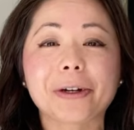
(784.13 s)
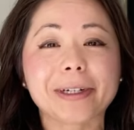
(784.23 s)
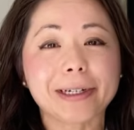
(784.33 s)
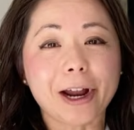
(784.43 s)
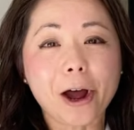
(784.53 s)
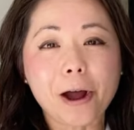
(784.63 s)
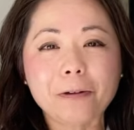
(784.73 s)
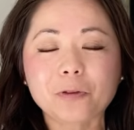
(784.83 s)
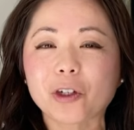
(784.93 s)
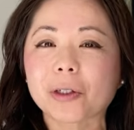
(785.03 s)
it
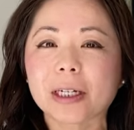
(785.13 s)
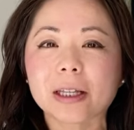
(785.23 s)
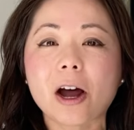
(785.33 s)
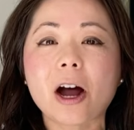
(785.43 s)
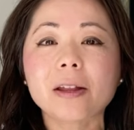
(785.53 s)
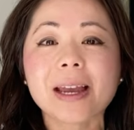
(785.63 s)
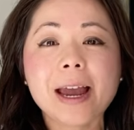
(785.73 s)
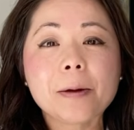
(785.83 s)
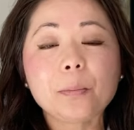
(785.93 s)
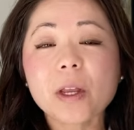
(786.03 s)
off, turn it on,
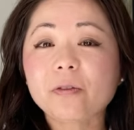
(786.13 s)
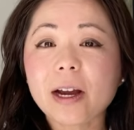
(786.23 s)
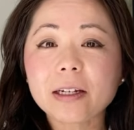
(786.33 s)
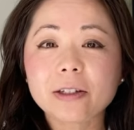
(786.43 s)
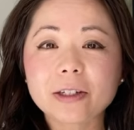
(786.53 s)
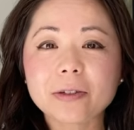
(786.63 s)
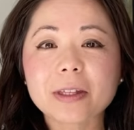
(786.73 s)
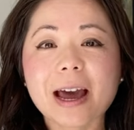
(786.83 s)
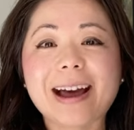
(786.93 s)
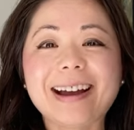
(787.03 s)
if I do
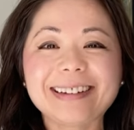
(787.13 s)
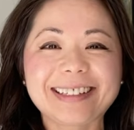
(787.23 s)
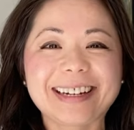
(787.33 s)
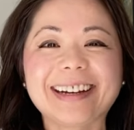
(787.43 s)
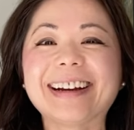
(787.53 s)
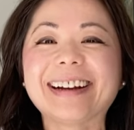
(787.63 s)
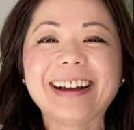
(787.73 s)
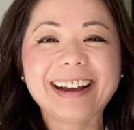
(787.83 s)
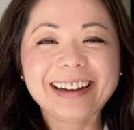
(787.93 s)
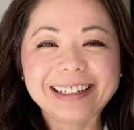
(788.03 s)
that,
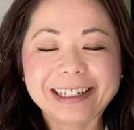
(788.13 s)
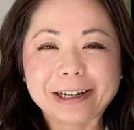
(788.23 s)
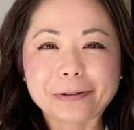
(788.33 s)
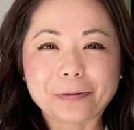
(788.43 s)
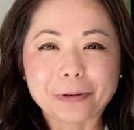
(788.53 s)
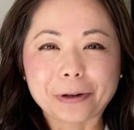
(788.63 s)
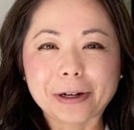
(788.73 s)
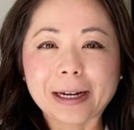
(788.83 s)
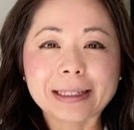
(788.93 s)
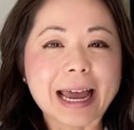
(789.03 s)
you know, for
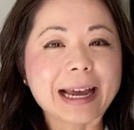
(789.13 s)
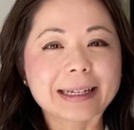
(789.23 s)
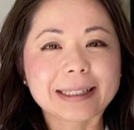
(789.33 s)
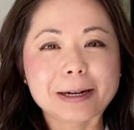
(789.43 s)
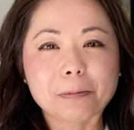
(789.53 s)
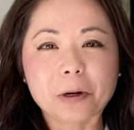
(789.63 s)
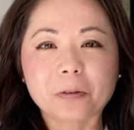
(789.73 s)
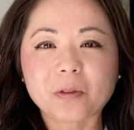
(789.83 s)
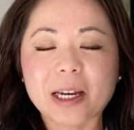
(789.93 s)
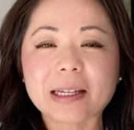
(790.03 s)
an X number
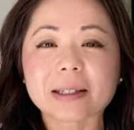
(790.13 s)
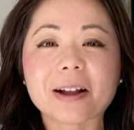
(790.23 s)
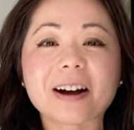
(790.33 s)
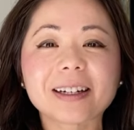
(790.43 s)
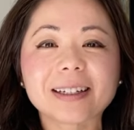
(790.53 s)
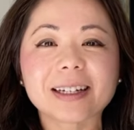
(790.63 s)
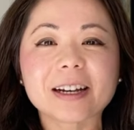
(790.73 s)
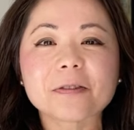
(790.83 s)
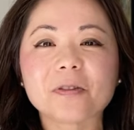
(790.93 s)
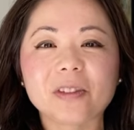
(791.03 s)
of days long
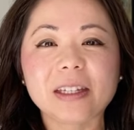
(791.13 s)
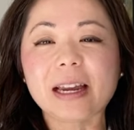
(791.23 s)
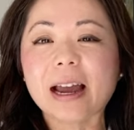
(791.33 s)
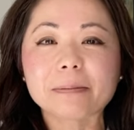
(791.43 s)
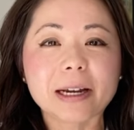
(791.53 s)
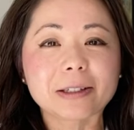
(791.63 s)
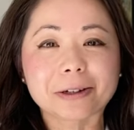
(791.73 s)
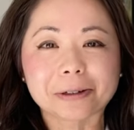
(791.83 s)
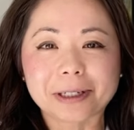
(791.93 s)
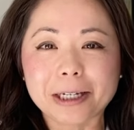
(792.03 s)
enough, yeah, my
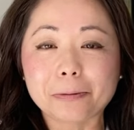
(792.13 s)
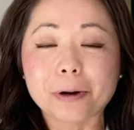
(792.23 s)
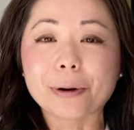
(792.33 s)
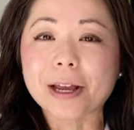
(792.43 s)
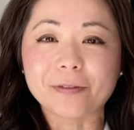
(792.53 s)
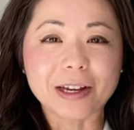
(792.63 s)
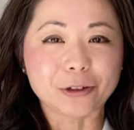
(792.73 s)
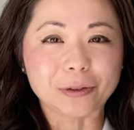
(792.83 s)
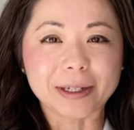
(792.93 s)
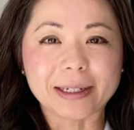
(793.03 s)
turkey will
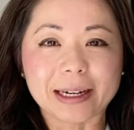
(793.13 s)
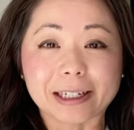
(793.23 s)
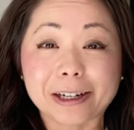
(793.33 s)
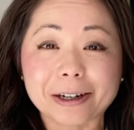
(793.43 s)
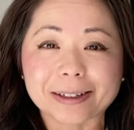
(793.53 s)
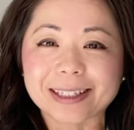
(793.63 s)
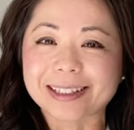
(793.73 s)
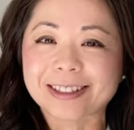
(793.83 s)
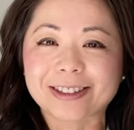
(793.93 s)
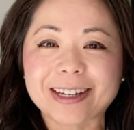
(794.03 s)
eventually get cooked.
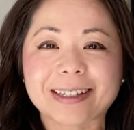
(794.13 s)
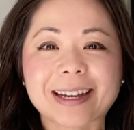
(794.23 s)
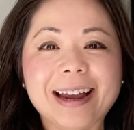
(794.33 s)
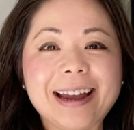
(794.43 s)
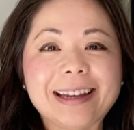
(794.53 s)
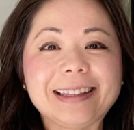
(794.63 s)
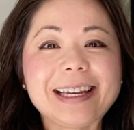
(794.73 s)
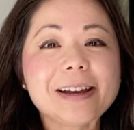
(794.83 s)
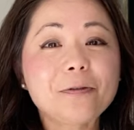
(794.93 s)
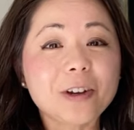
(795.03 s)
It's just the
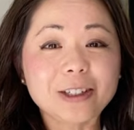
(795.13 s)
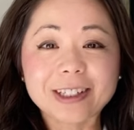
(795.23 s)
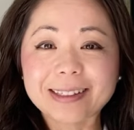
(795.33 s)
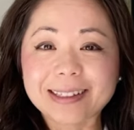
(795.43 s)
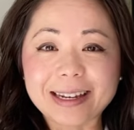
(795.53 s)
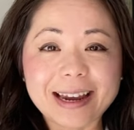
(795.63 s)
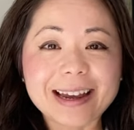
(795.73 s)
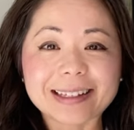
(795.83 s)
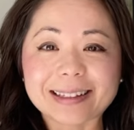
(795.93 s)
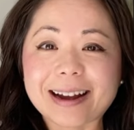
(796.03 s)
efficiency
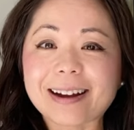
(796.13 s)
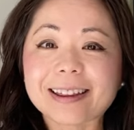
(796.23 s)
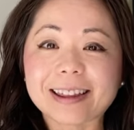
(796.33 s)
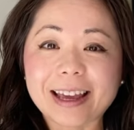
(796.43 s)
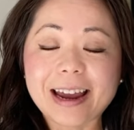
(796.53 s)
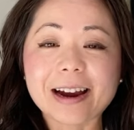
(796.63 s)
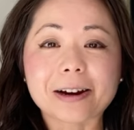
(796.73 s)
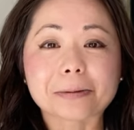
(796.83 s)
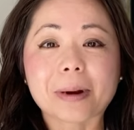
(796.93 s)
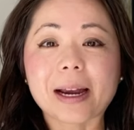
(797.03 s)
is not
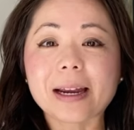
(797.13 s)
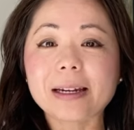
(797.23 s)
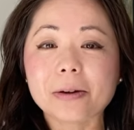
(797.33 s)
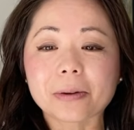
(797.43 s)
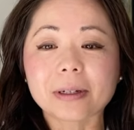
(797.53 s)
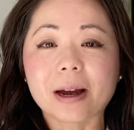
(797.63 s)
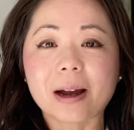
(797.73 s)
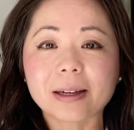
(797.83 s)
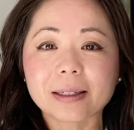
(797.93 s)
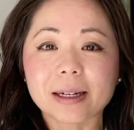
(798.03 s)
there, right? You're not